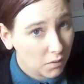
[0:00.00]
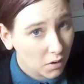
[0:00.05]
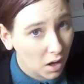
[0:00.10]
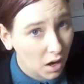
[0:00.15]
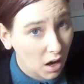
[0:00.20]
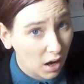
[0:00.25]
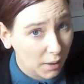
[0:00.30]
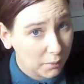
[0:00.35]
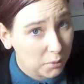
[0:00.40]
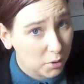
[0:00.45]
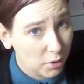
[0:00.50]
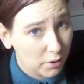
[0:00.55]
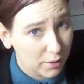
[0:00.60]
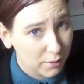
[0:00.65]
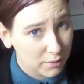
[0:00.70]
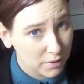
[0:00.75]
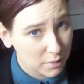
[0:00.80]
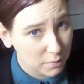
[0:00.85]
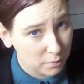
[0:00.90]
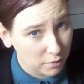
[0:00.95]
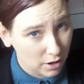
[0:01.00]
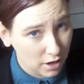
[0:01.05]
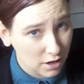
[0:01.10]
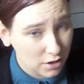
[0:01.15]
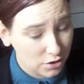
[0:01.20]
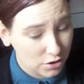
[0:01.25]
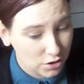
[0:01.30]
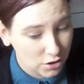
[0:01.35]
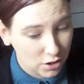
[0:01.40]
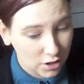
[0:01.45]
I'm going with a
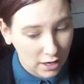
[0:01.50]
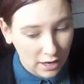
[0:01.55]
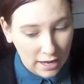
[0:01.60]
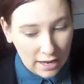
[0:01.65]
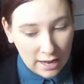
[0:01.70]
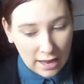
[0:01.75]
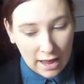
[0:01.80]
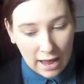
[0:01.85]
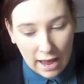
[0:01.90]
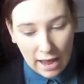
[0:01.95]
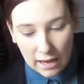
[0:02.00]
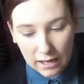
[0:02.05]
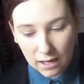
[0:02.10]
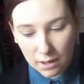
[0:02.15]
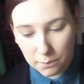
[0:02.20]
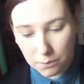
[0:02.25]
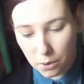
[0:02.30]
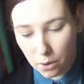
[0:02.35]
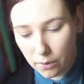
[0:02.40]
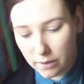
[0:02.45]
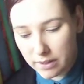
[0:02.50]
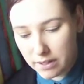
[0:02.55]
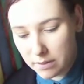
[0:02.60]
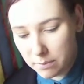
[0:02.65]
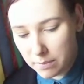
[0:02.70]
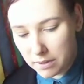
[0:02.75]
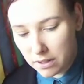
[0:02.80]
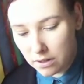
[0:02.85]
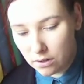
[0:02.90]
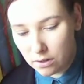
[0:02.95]
brush, and I'm going to
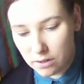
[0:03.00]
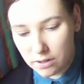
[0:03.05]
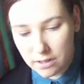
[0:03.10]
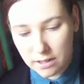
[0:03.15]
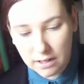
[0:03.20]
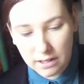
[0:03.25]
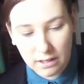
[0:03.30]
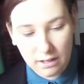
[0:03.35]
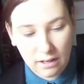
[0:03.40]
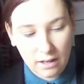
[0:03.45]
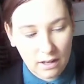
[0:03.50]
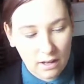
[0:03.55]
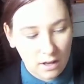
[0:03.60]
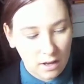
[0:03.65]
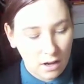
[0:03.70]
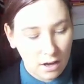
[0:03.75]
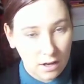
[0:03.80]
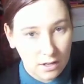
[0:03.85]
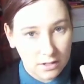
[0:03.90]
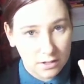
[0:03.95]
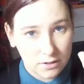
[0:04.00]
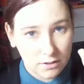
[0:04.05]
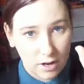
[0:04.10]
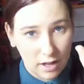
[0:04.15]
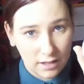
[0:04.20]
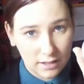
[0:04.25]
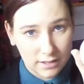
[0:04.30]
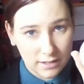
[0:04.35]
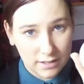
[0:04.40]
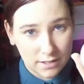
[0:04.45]
be using
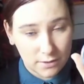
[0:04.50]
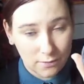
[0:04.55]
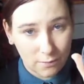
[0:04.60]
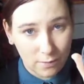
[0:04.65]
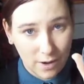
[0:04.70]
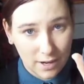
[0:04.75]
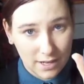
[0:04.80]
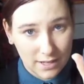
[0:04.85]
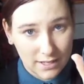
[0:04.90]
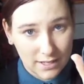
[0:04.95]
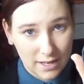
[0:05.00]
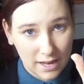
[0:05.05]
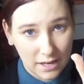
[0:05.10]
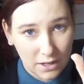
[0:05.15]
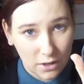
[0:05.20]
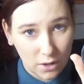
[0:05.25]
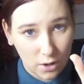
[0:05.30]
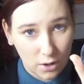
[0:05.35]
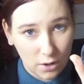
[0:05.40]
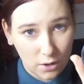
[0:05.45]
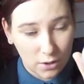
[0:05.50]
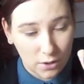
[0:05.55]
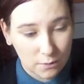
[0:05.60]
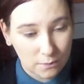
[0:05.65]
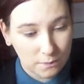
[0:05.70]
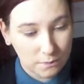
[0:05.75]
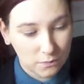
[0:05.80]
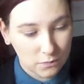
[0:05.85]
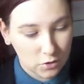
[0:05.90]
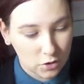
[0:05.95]
Australis's Ready Set Go
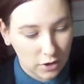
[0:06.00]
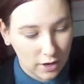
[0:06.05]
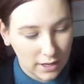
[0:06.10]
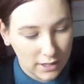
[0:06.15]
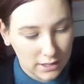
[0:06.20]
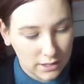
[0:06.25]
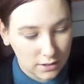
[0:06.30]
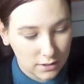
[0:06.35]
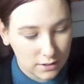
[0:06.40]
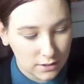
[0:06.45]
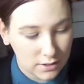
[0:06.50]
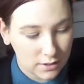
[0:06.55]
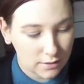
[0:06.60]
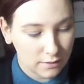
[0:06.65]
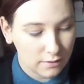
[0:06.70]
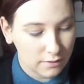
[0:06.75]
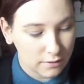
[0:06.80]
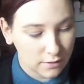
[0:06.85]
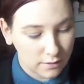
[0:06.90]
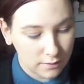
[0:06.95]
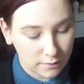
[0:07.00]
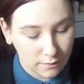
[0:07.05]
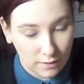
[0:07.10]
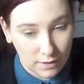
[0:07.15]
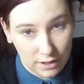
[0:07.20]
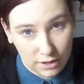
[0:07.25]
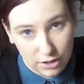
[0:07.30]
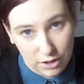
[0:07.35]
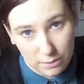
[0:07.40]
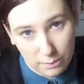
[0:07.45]
translucent
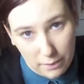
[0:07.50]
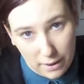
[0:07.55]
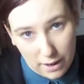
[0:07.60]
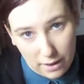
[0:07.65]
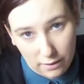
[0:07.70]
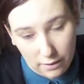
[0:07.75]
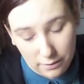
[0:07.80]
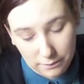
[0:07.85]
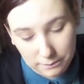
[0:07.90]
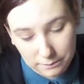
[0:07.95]
finishing powder,